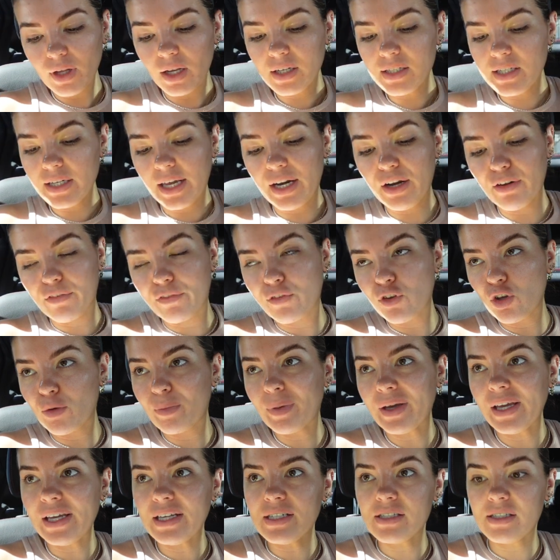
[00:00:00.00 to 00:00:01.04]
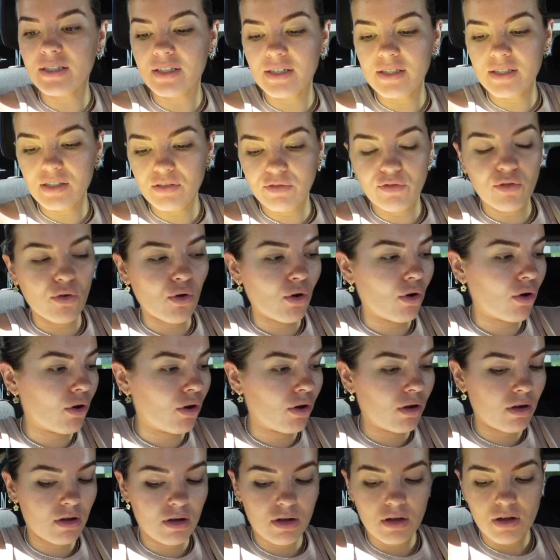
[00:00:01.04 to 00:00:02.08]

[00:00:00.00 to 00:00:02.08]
to get a few pieces for